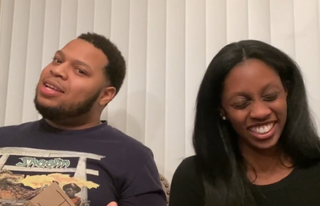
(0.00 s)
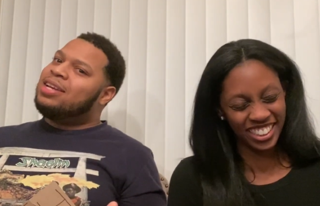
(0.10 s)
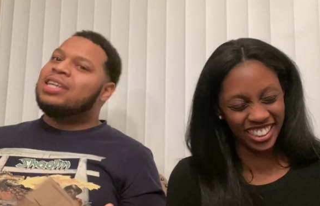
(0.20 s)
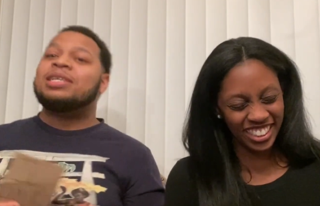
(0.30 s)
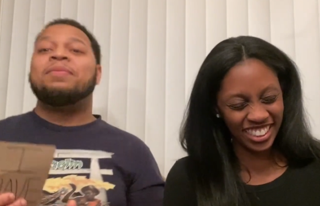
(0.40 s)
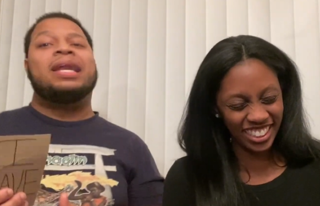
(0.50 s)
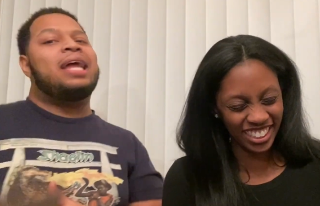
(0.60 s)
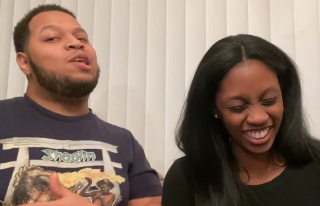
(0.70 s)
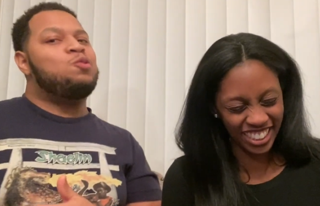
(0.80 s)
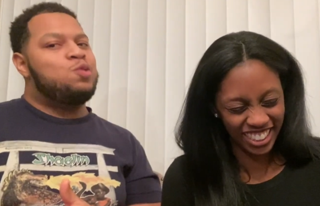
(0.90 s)
Speaker 1: cause I'm
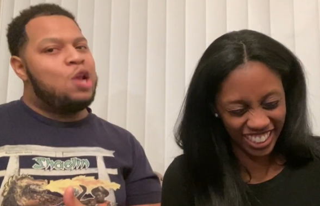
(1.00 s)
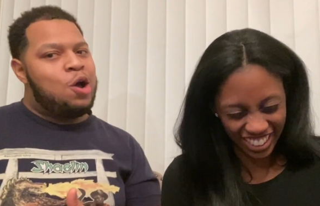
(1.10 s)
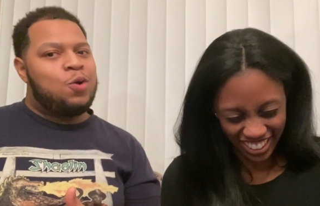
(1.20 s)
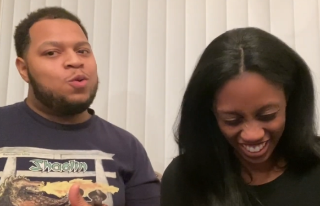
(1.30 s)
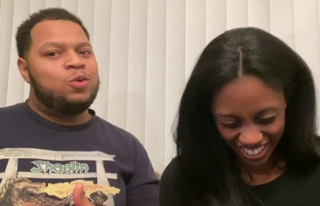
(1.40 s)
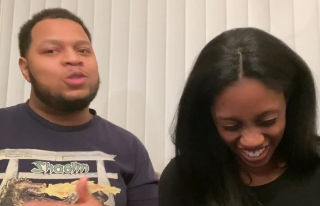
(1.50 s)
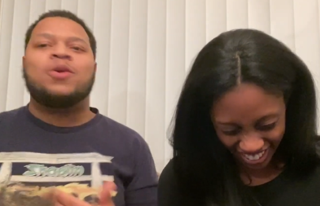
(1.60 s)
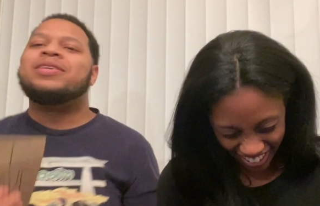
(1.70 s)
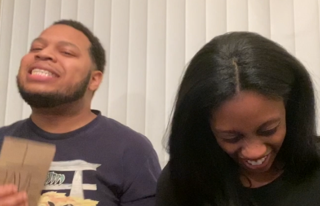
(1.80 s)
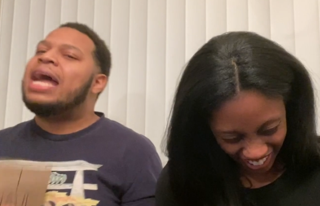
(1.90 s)
letting you know.
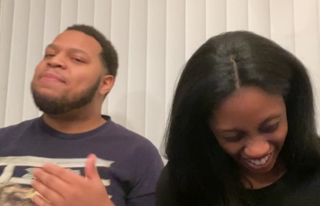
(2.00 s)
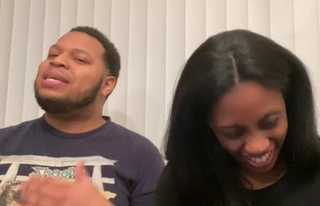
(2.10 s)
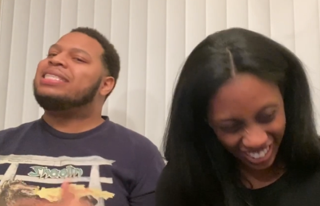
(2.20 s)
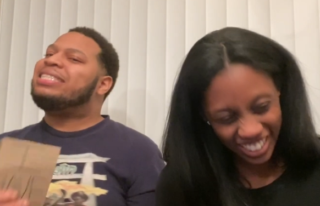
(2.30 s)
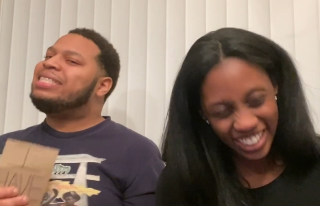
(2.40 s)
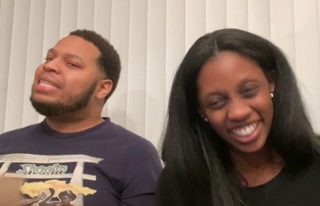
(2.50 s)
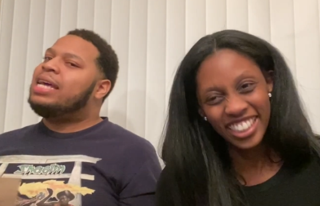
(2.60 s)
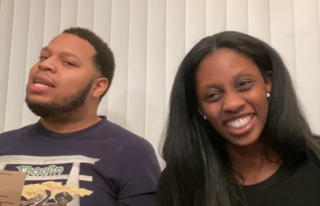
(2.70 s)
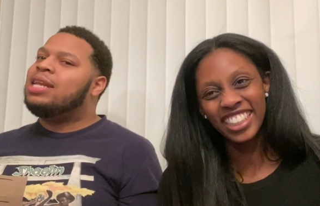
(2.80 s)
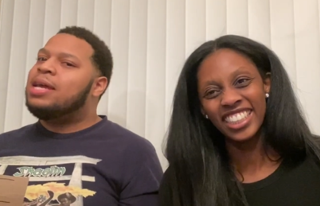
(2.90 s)
So it's not me
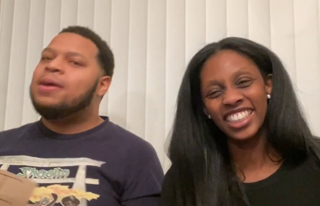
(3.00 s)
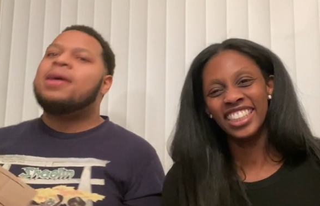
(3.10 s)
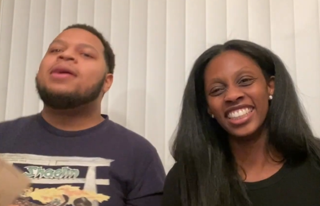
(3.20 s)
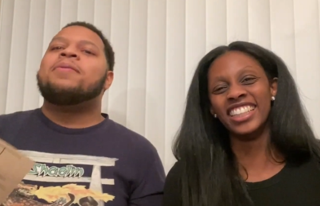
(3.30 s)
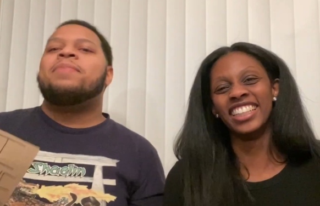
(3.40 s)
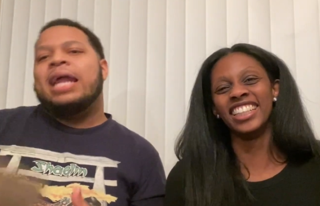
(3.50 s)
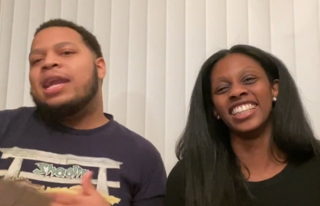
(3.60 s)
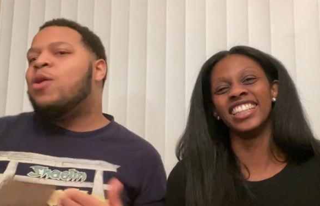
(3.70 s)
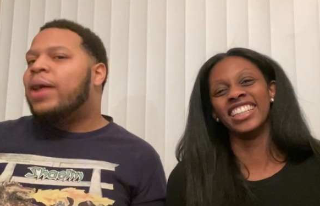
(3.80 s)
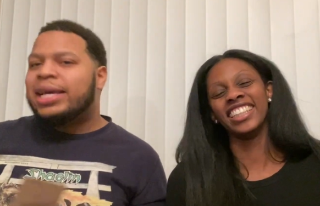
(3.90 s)
stealing it, but I
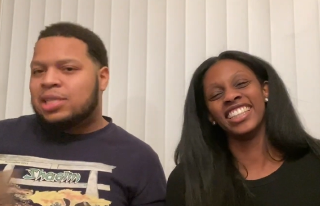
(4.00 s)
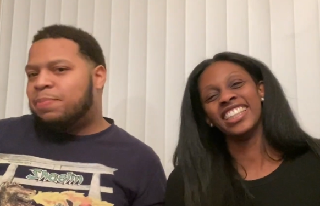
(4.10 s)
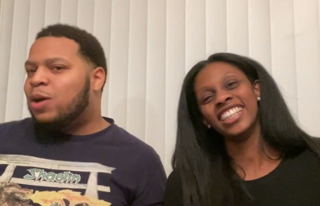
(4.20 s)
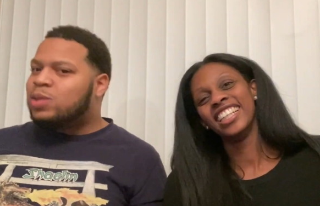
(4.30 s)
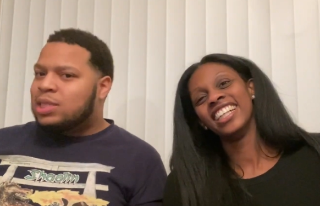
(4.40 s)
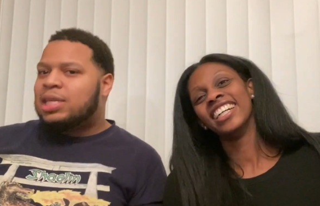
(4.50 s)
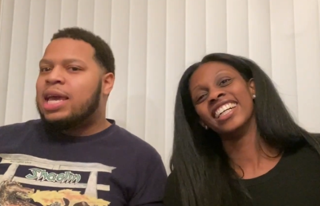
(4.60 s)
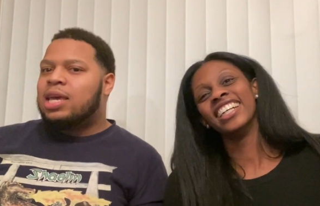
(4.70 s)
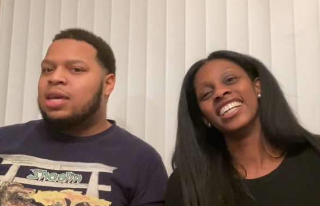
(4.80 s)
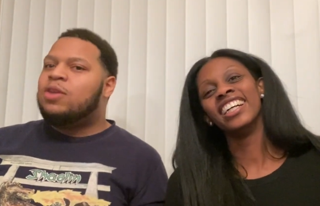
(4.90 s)
know I ain't supposed to
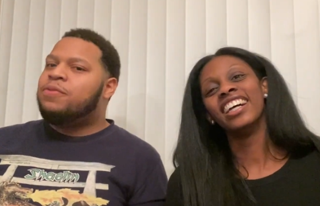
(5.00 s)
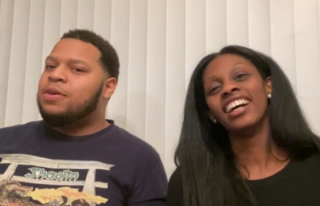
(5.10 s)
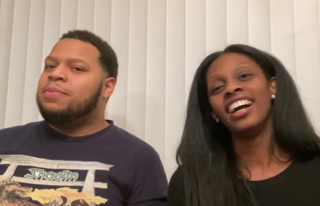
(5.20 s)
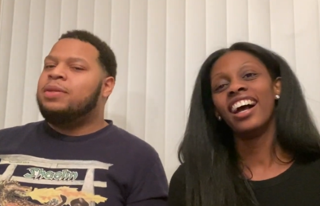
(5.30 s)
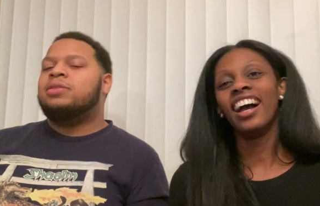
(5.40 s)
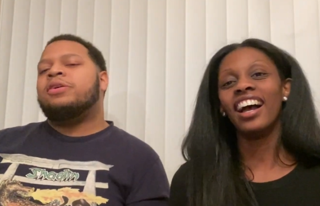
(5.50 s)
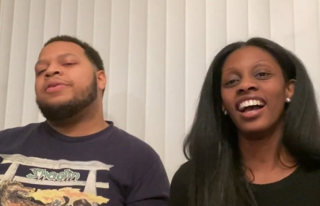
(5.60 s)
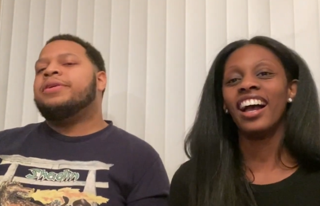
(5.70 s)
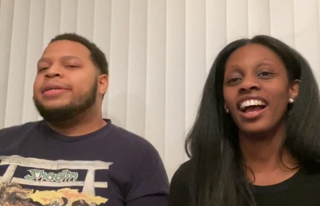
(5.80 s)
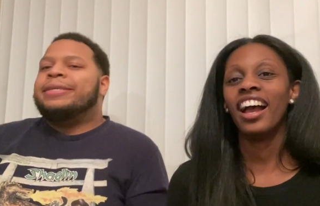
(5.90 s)
take it. You feel me?
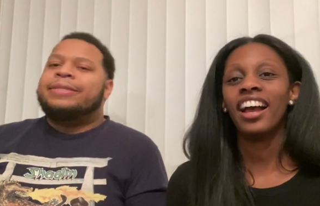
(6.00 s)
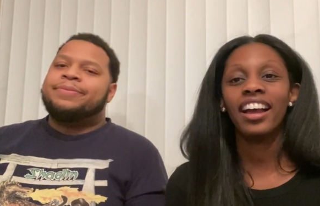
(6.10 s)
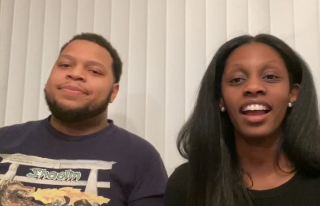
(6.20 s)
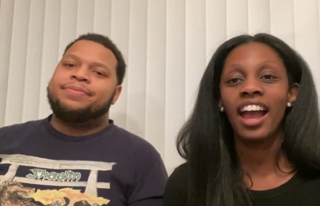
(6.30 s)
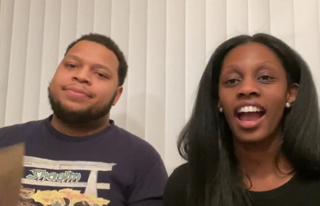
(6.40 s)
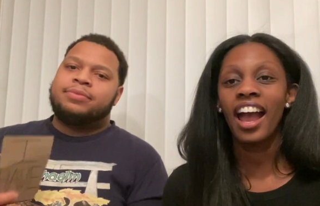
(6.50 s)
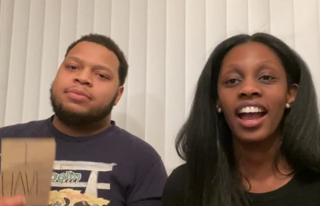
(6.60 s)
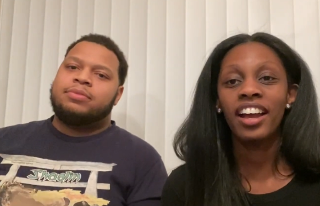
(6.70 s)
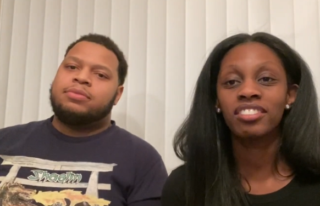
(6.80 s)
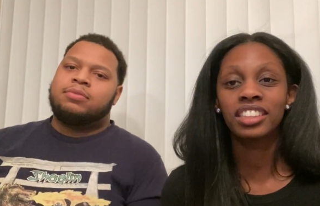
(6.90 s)
So
Speaker 2: I
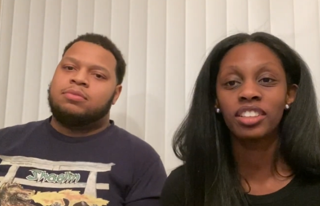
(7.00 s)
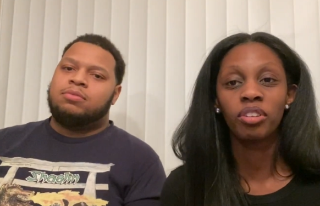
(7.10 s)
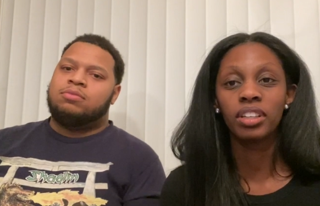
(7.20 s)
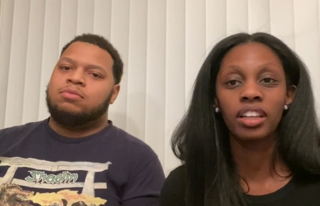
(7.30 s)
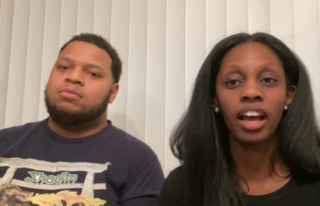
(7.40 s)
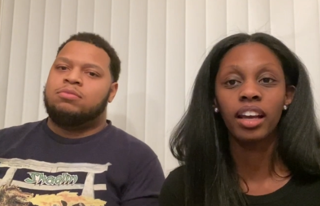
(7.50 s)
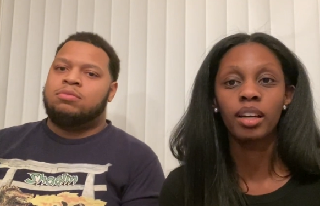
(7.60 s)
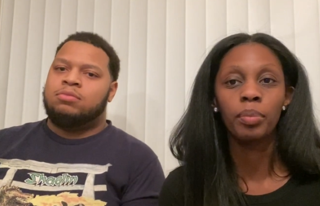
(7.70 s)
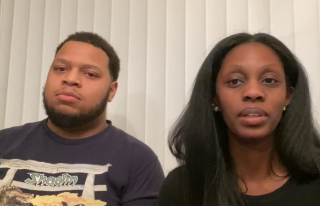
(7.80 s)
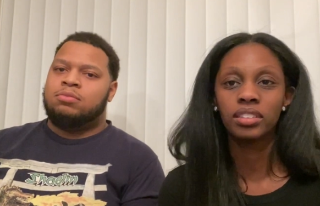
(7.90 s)
I have stolen like
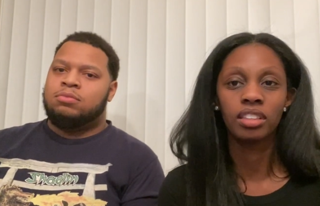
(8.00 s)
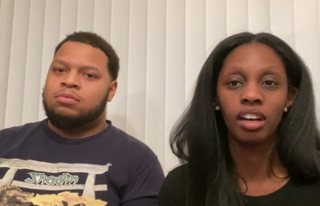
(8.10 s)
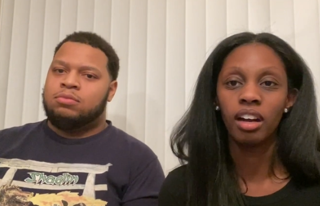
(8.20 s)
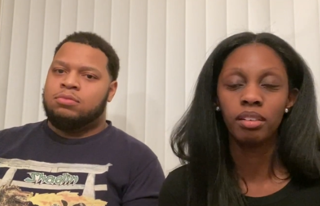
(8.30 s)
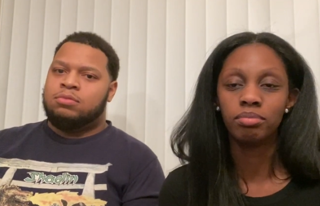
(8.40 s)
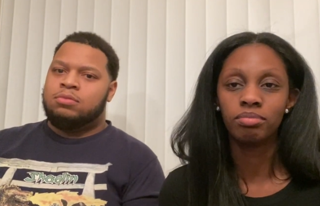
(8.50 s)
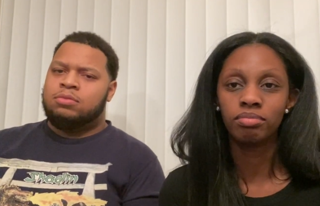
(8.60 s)
a piece of gum.